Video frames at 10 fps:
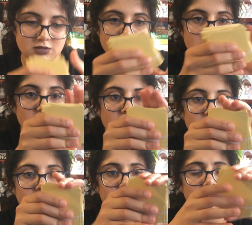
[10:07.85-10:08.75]
So
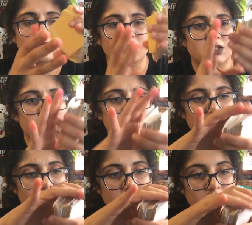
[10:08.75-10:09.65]
they just look
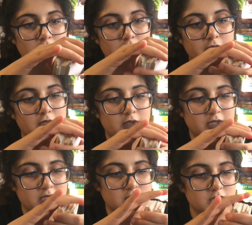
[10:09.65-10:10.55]
like. Oh, I know. I
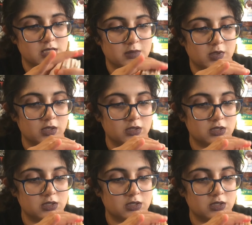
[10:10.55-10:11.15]
think it's just the same color.